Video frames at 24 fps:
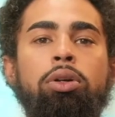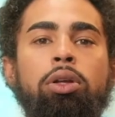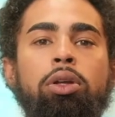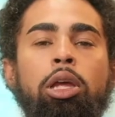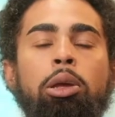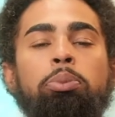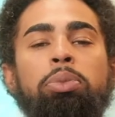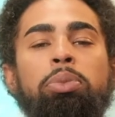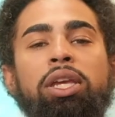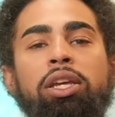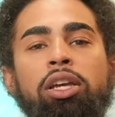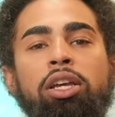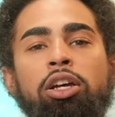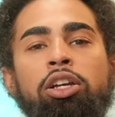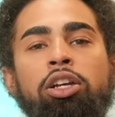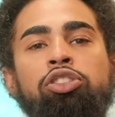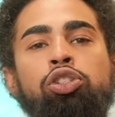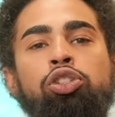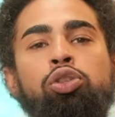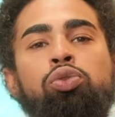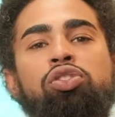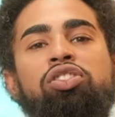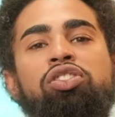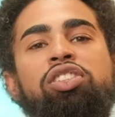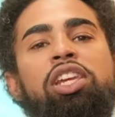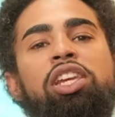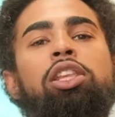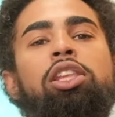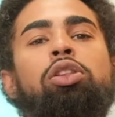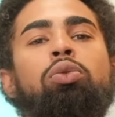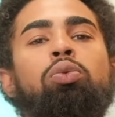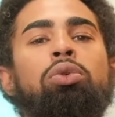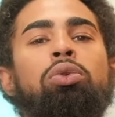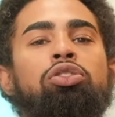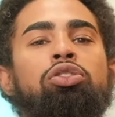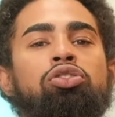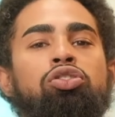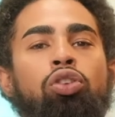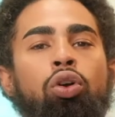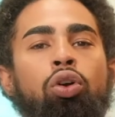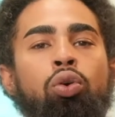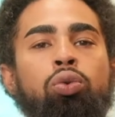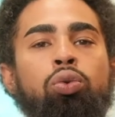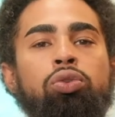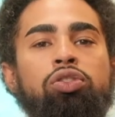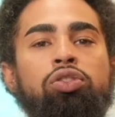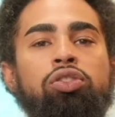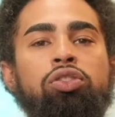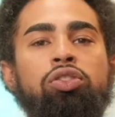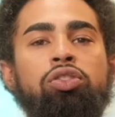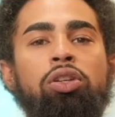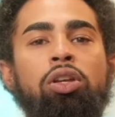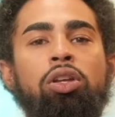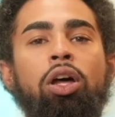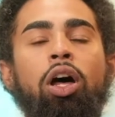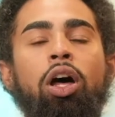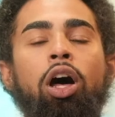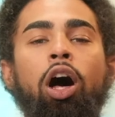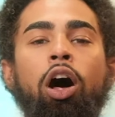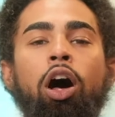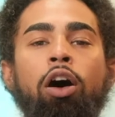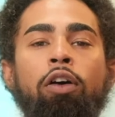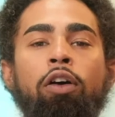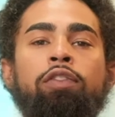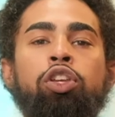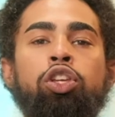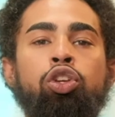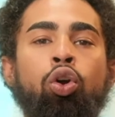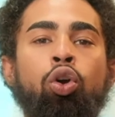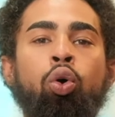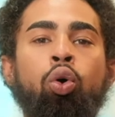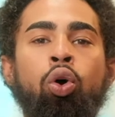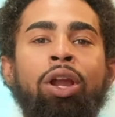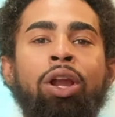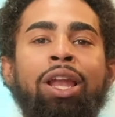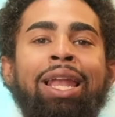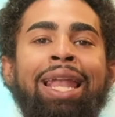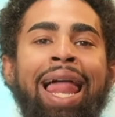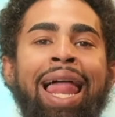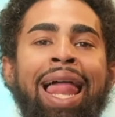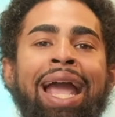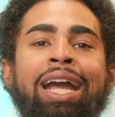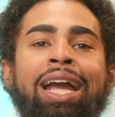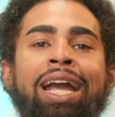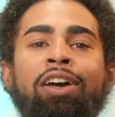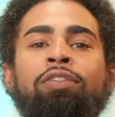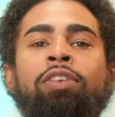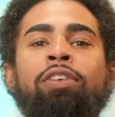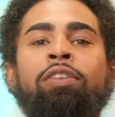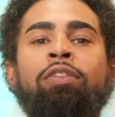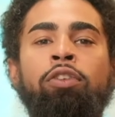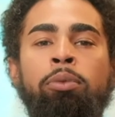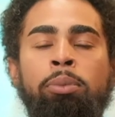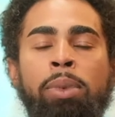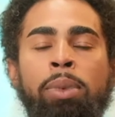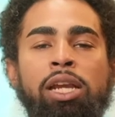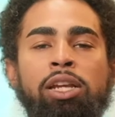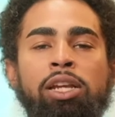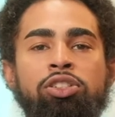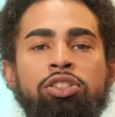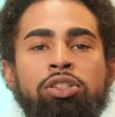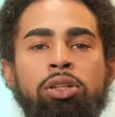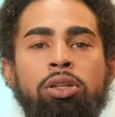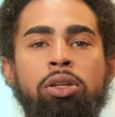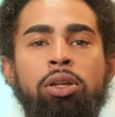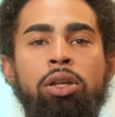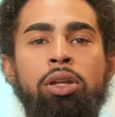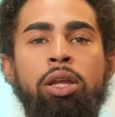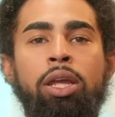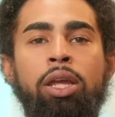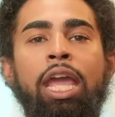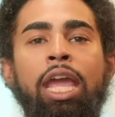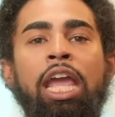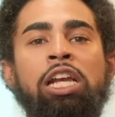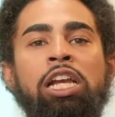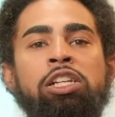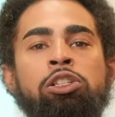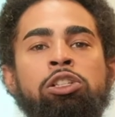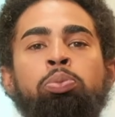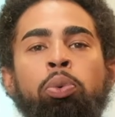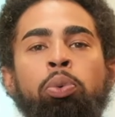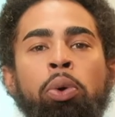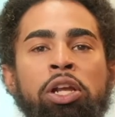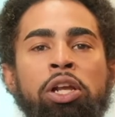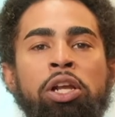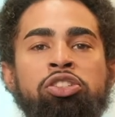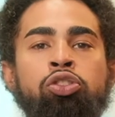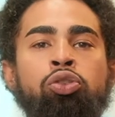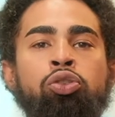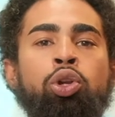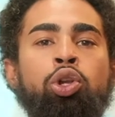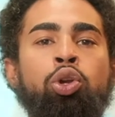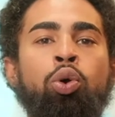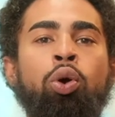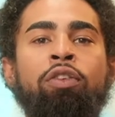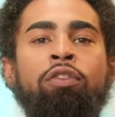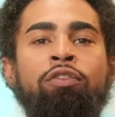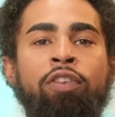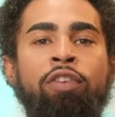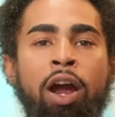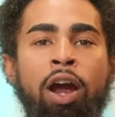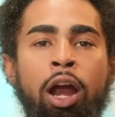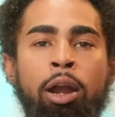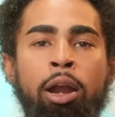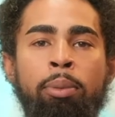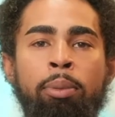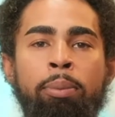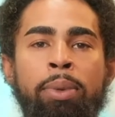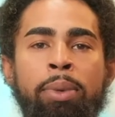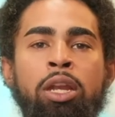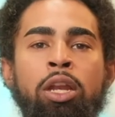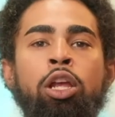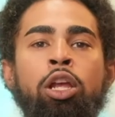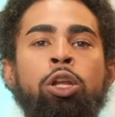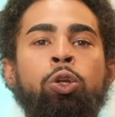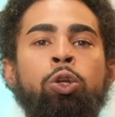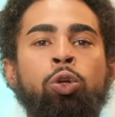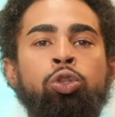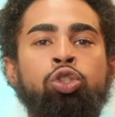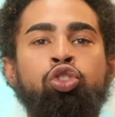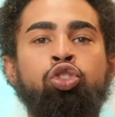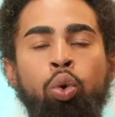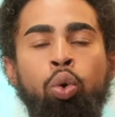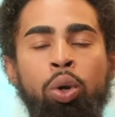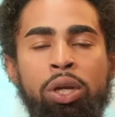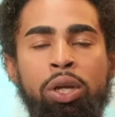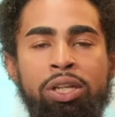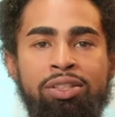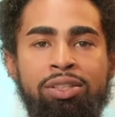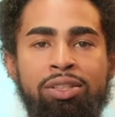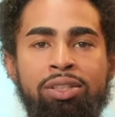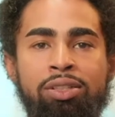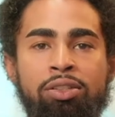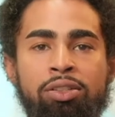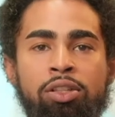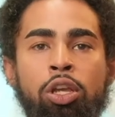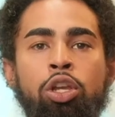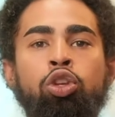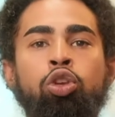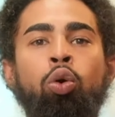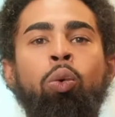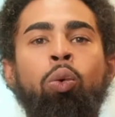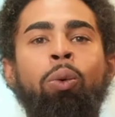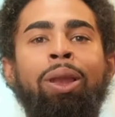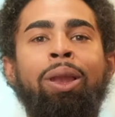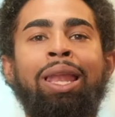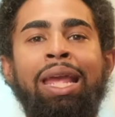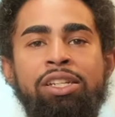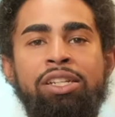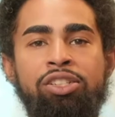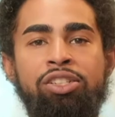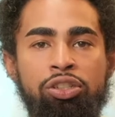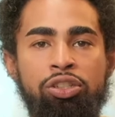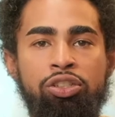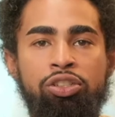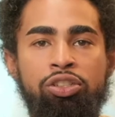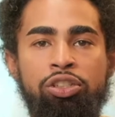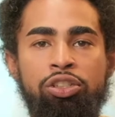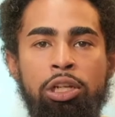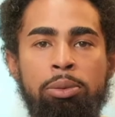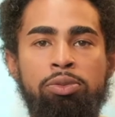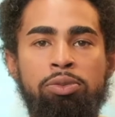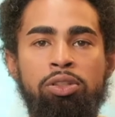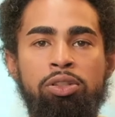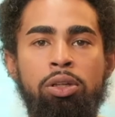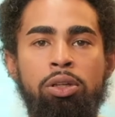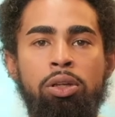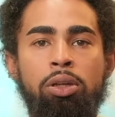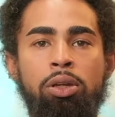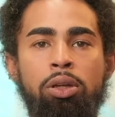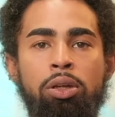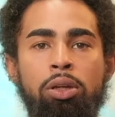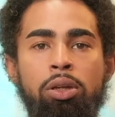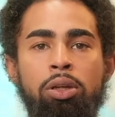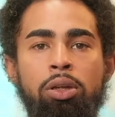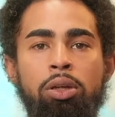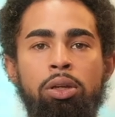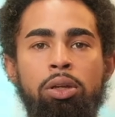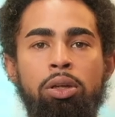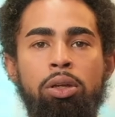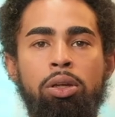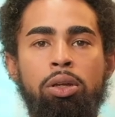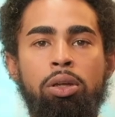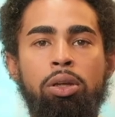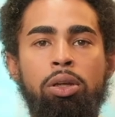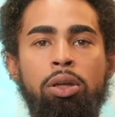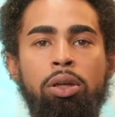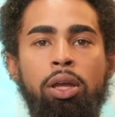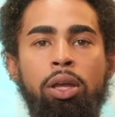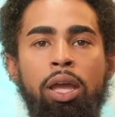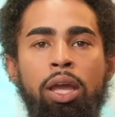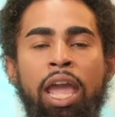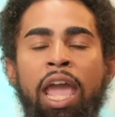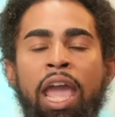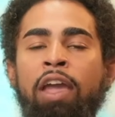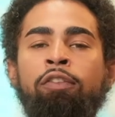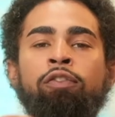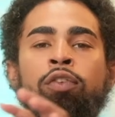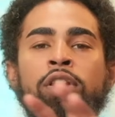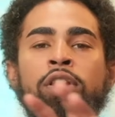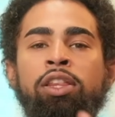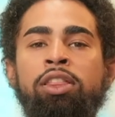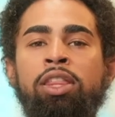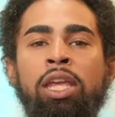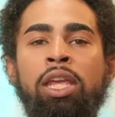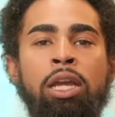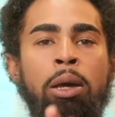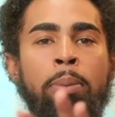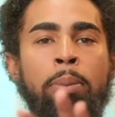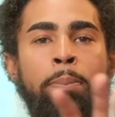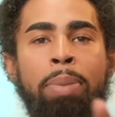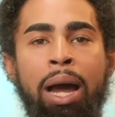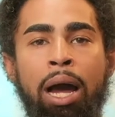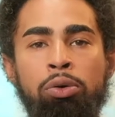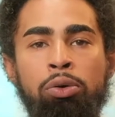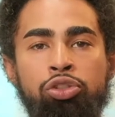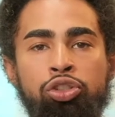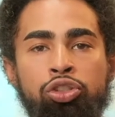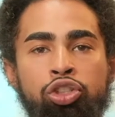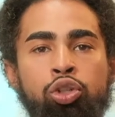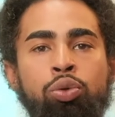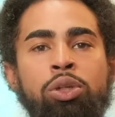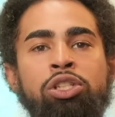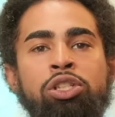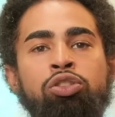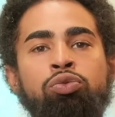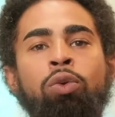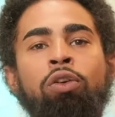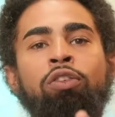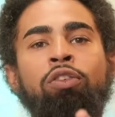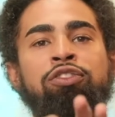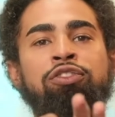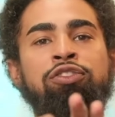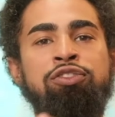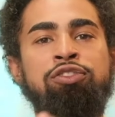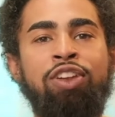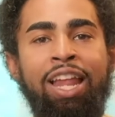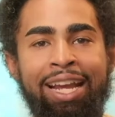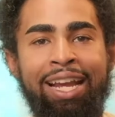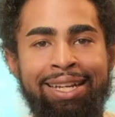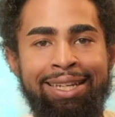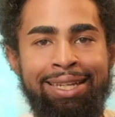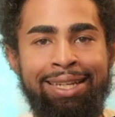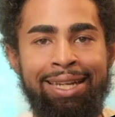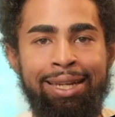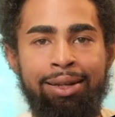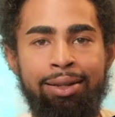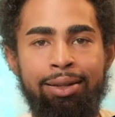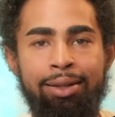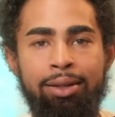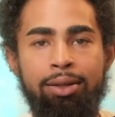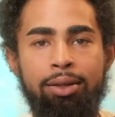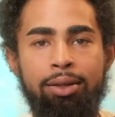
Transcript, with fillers: because you see the results of your lack of information expressed through your environment, your choices, your relationships. Everything about you is reflected